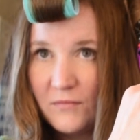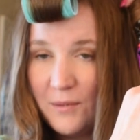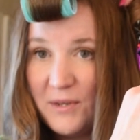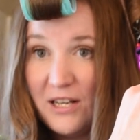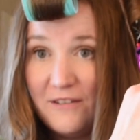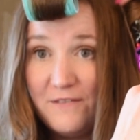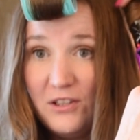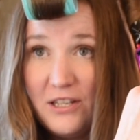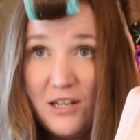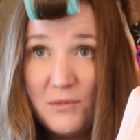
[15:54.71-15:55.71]
I mean, I feel
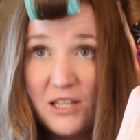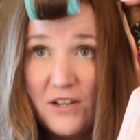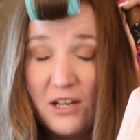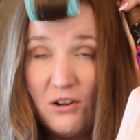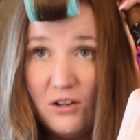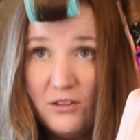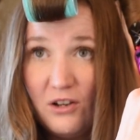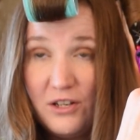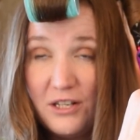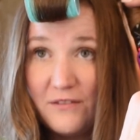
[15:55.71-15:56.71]
like I'm leaving it on
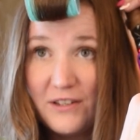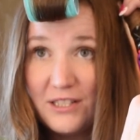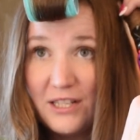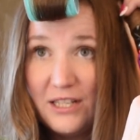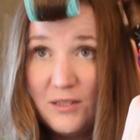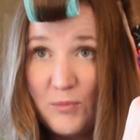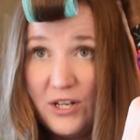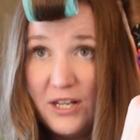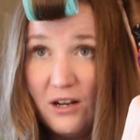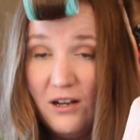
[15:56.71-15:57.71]
long enough because it gets
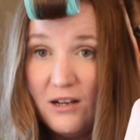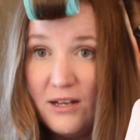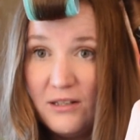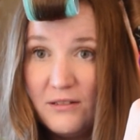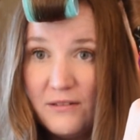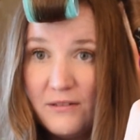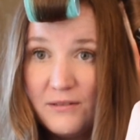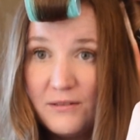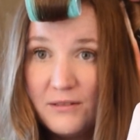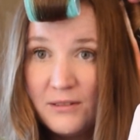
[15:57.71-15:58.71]
pretty hot.
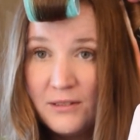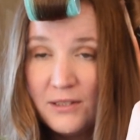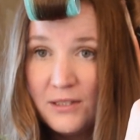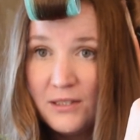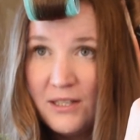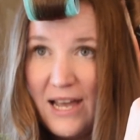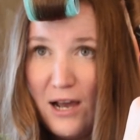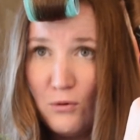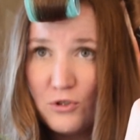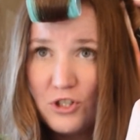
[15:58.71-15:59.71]

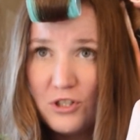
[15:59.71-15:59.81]
Ouch,